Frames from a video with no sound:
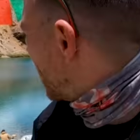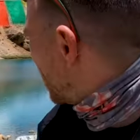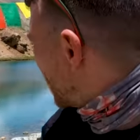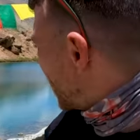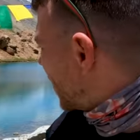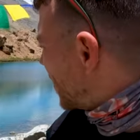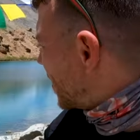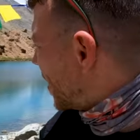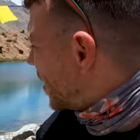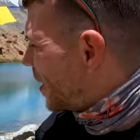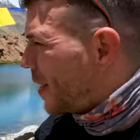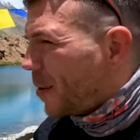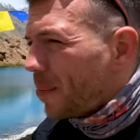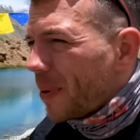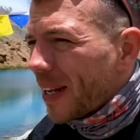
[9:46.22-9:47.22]
We're gonna chill a
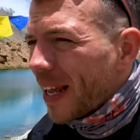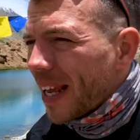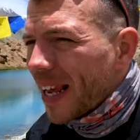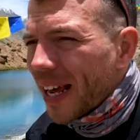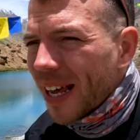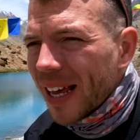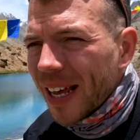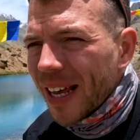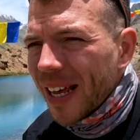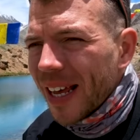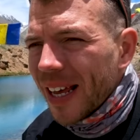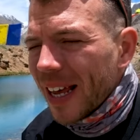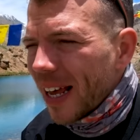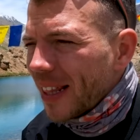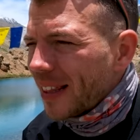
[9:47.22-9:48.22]
little bit here,
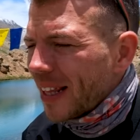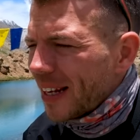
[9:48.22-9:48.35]
and